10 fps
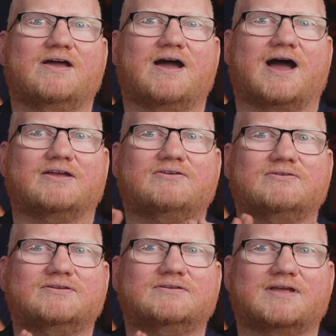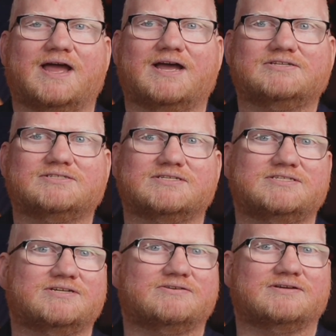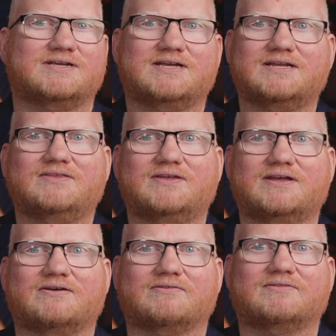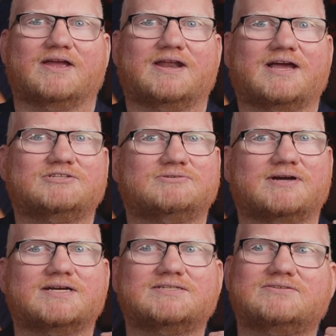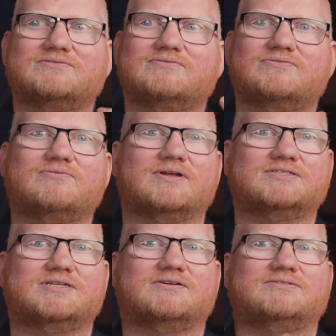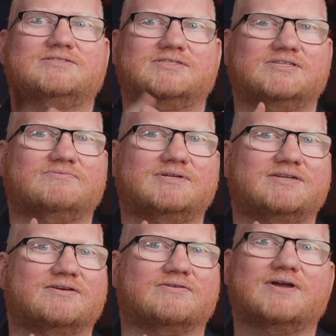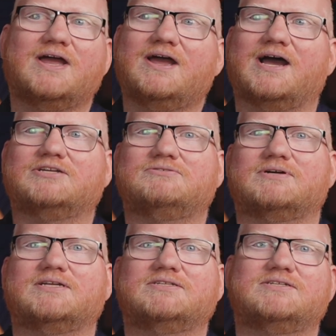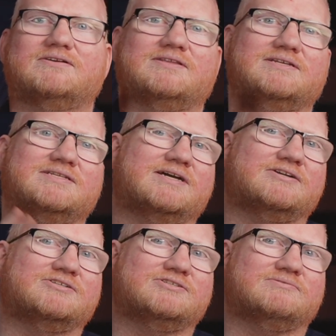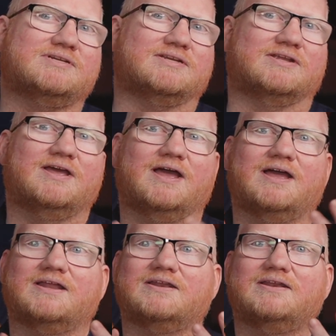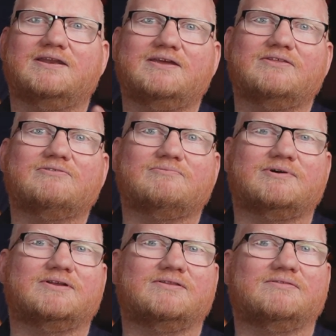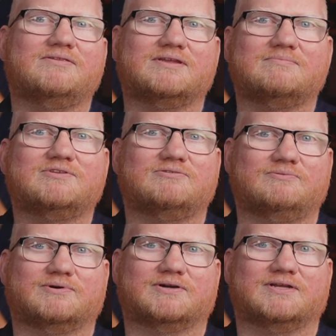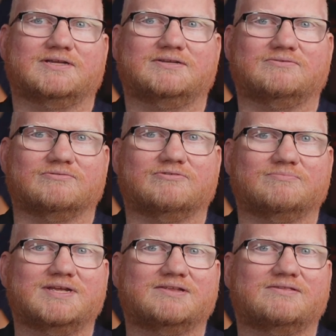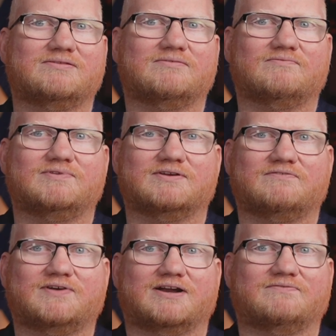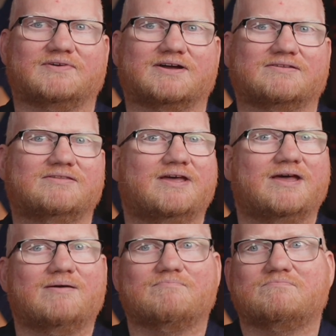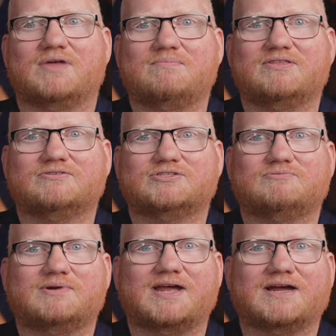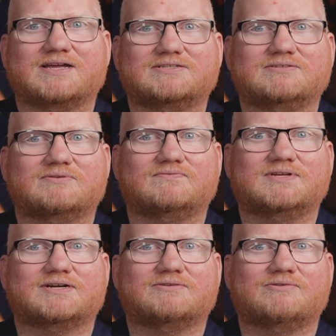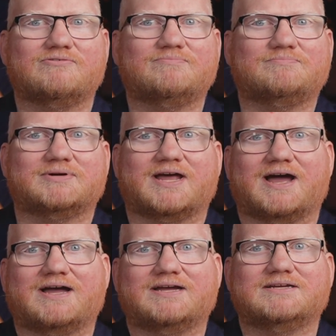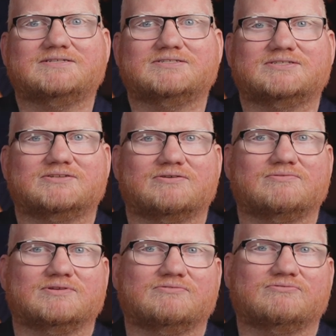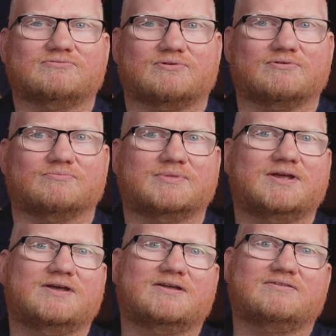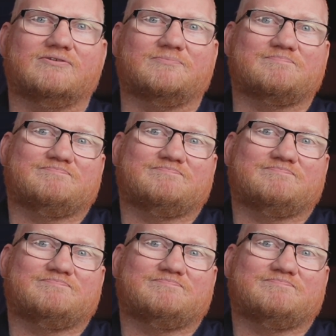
I couldn't actually share anything else. And I tried to share just a window. I tried to share the entire screen. Neither one seemed to work in Google Meets via Firefox. Maybe there's a way I could do it via Chrome, but I just don't use Chrome. So